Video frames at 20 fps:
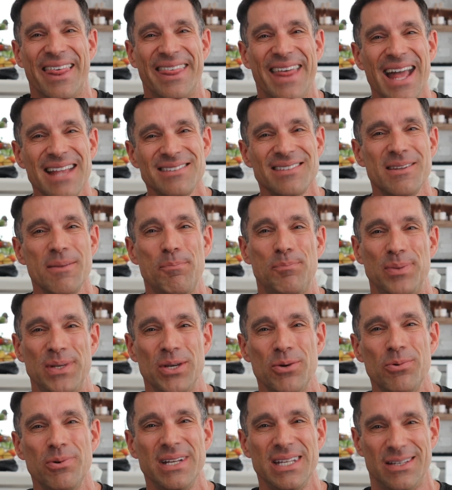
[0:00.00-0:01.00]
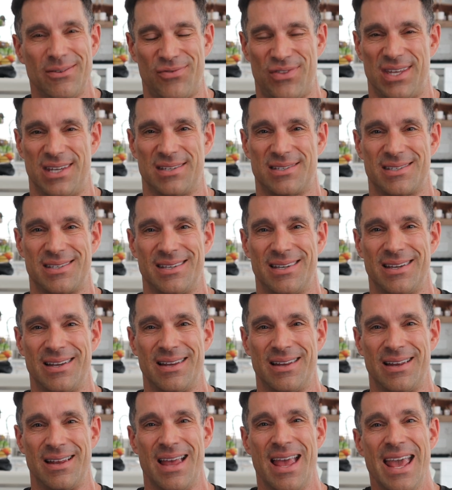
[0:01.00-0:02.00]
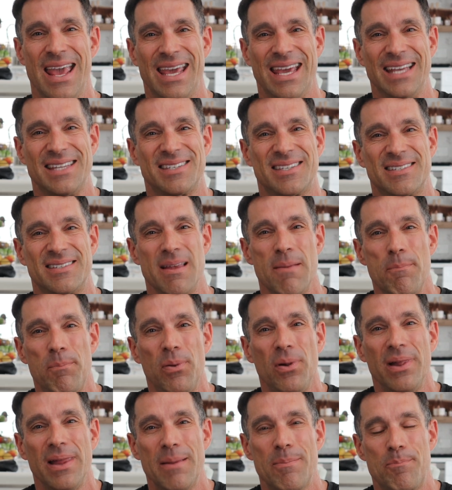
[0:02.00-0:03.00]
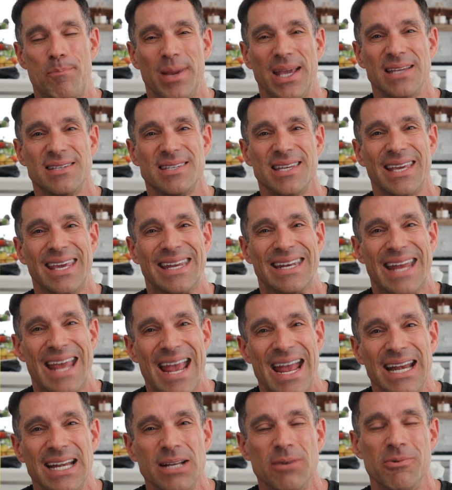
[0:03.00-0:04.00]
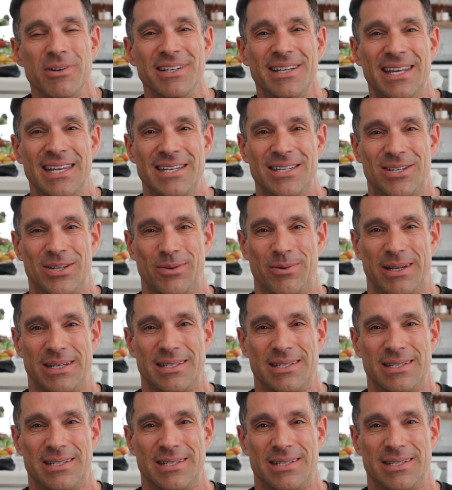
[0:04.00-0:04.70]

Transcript: That's the beauty of this. It's simple and basic, and anyone can do